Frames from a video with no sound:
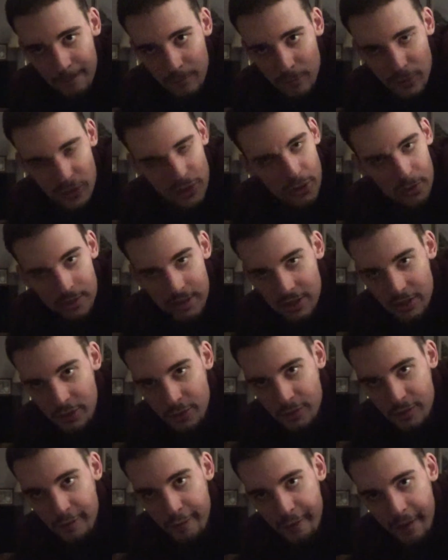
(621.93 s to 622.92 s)
Was always a
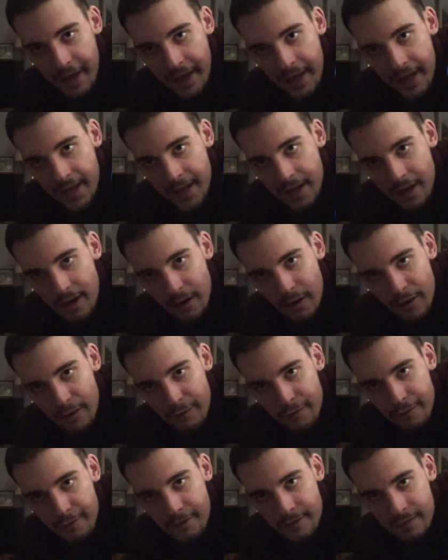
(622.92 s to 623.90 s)
huge fan
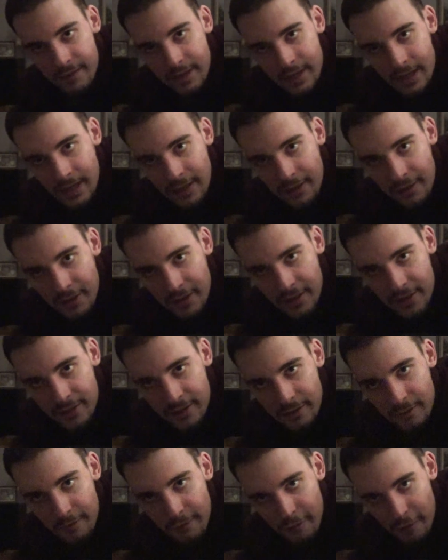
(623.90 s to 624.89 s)
of
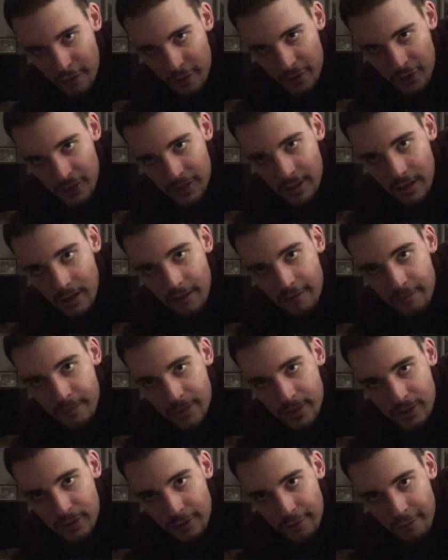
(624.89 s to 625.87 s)
this version of
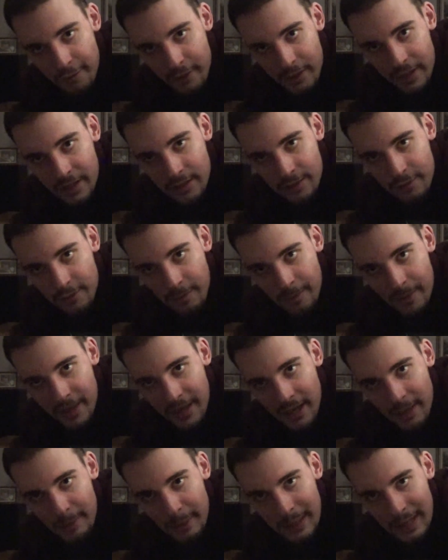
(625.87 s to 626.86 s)
Mr. Freeze from the
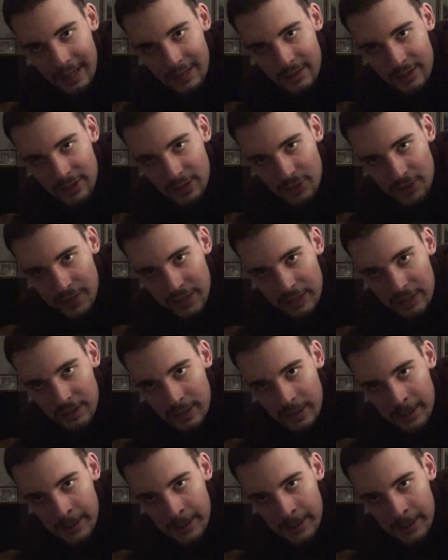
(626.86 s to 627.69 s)
animated series.